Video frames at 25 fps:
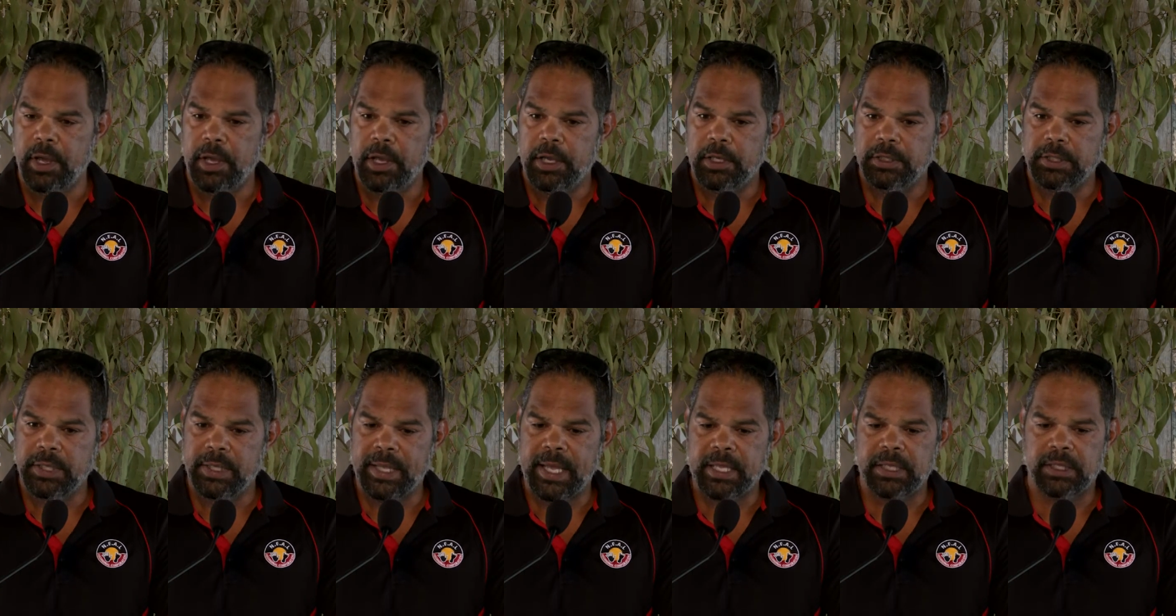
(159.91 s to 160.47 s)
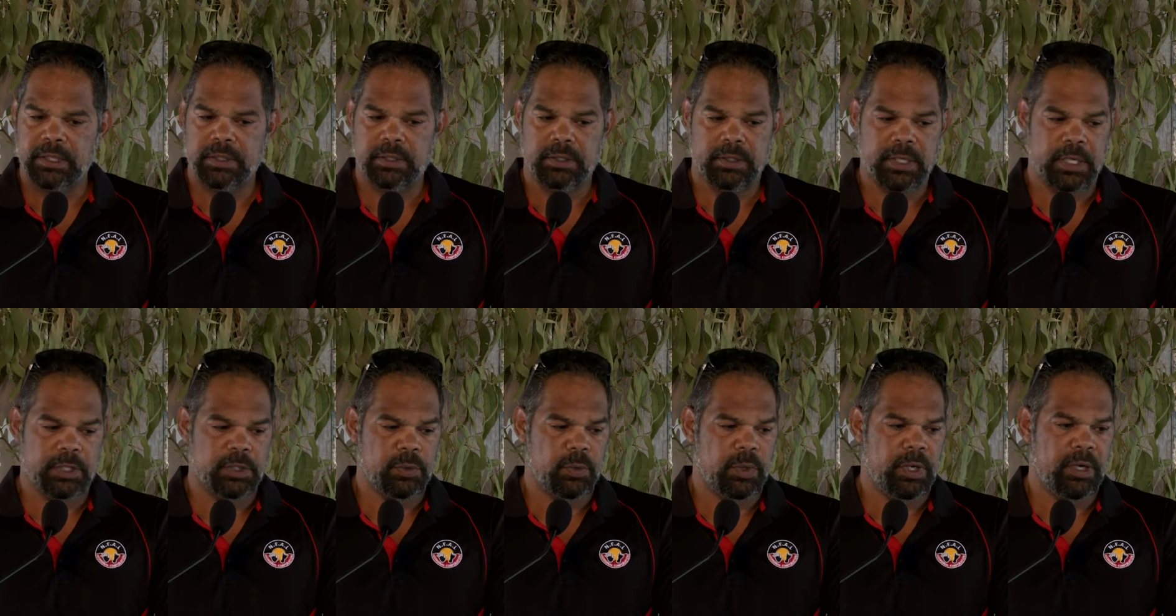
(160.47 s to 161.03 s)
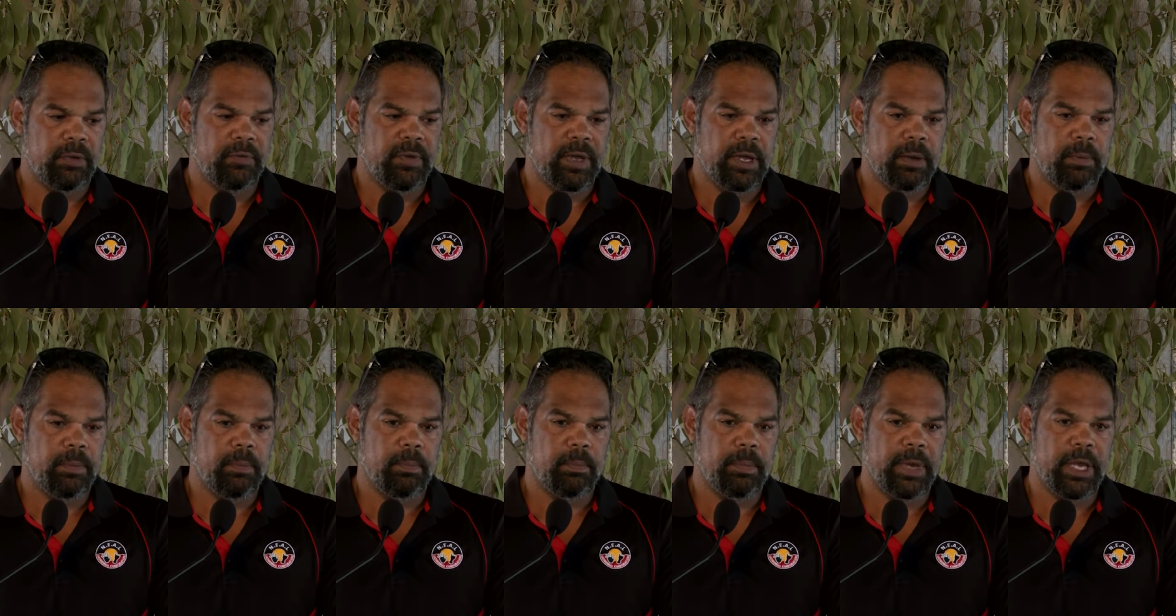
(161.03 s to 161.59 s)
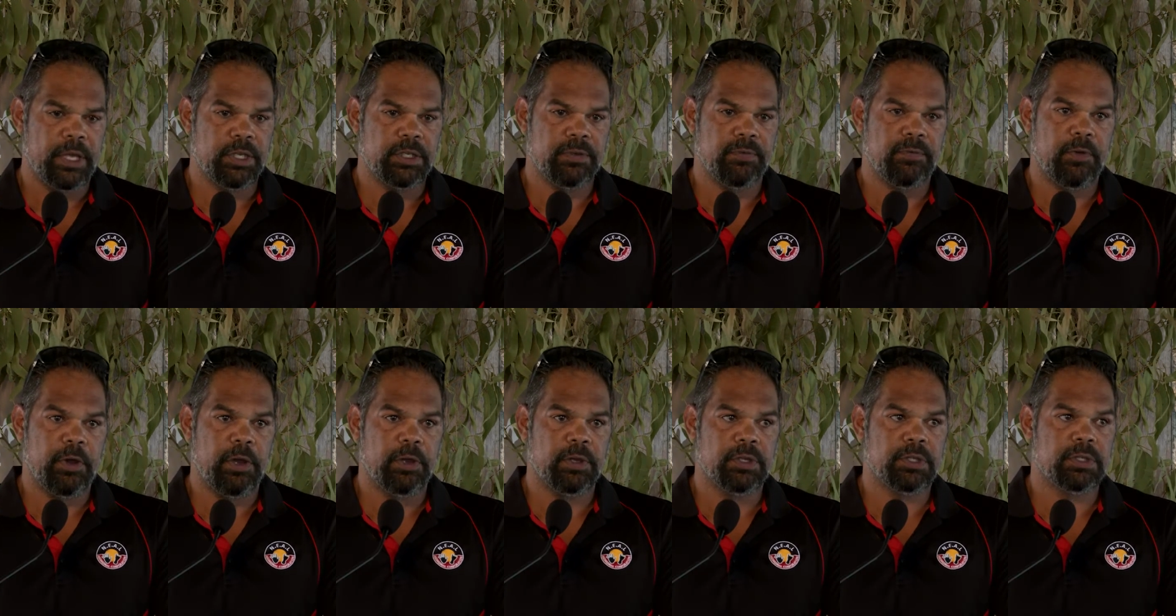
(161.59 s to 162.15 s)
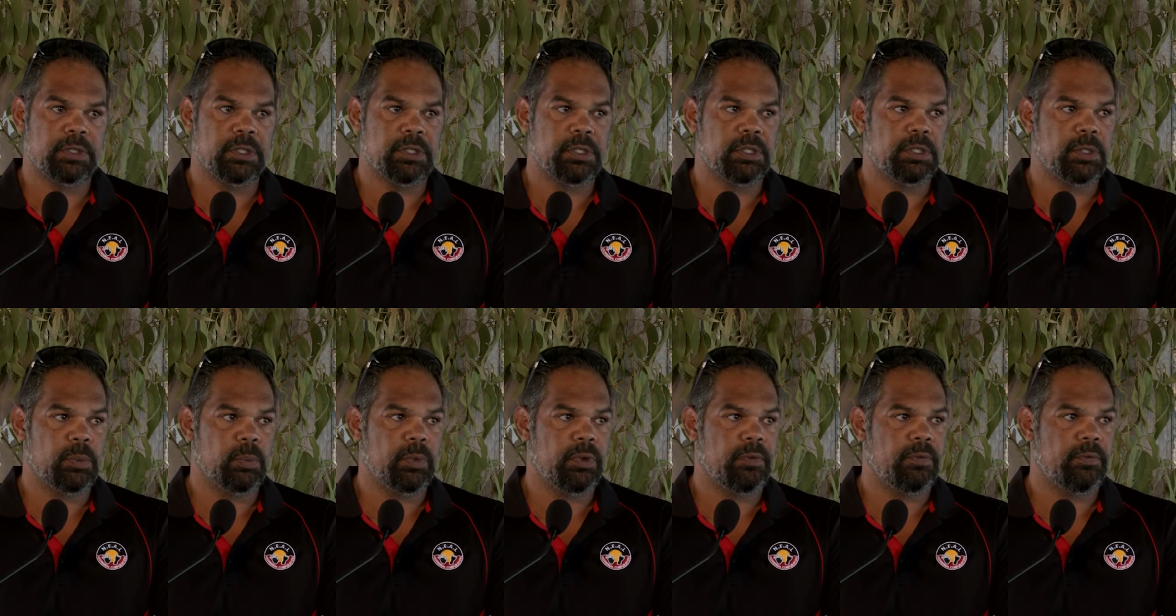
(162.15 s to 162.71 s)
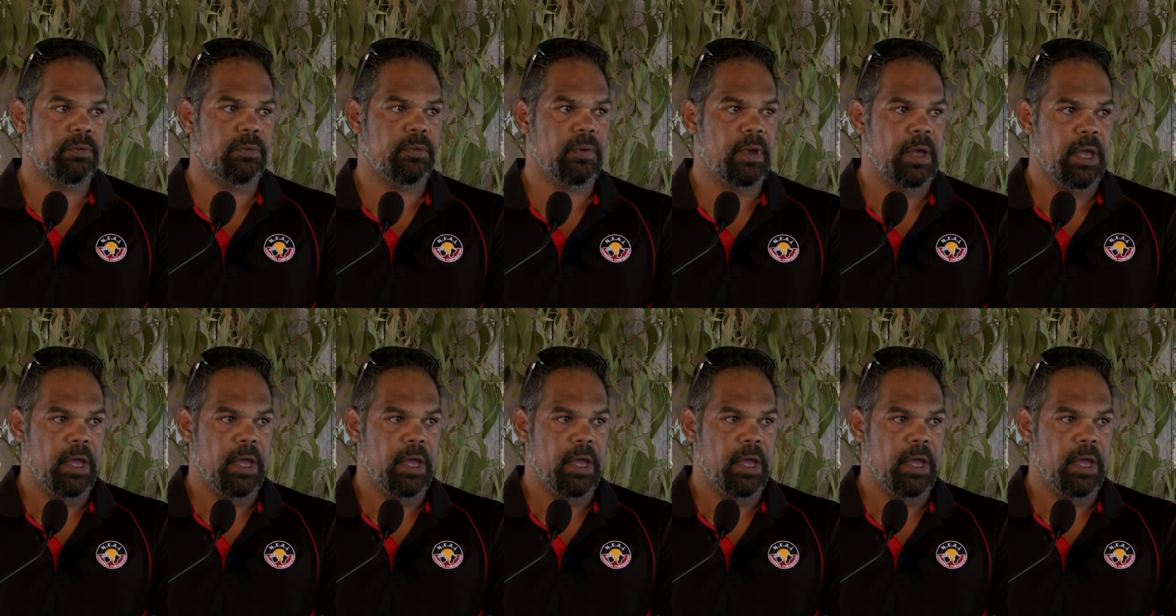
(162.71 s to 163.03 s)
So that's one of our major focuses, and we've